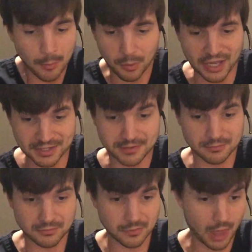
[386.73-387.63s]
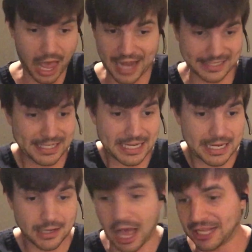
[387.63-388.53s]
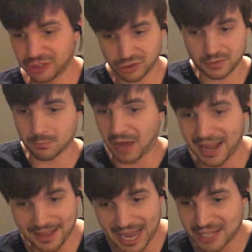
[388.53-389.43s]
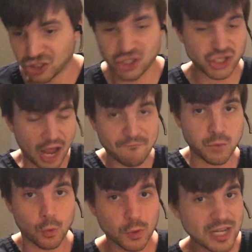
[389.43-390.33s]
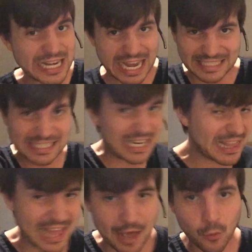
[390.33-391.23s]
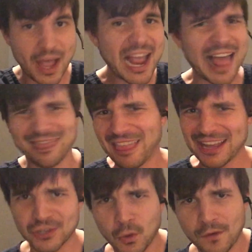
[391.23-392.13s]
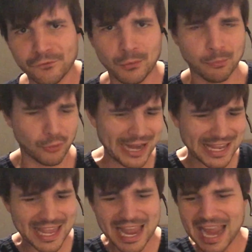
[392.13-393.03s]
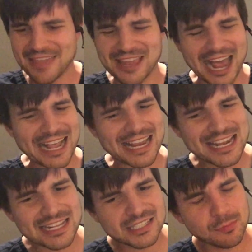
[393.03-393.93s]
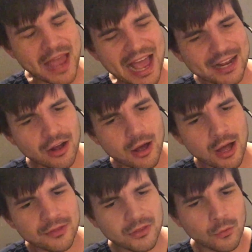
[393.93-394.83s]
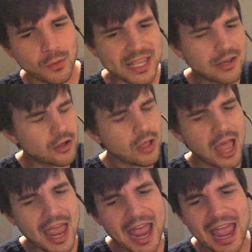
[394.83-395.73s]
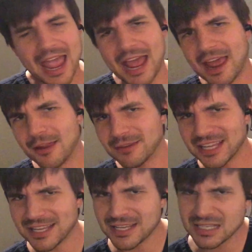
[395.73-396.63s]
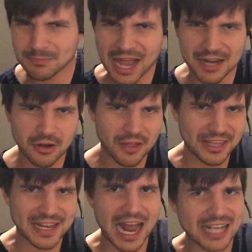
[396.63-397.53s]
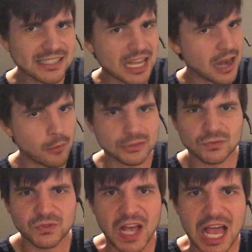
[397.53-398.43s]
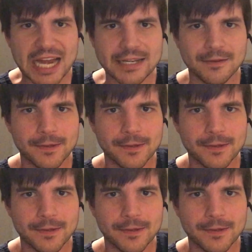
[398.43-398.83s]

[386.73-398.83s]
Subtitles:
But I did it. My hands shot forward, and I did it that way. I let go of the brake, and then I eased back on the wheel and eased back on the gas, and I was fine.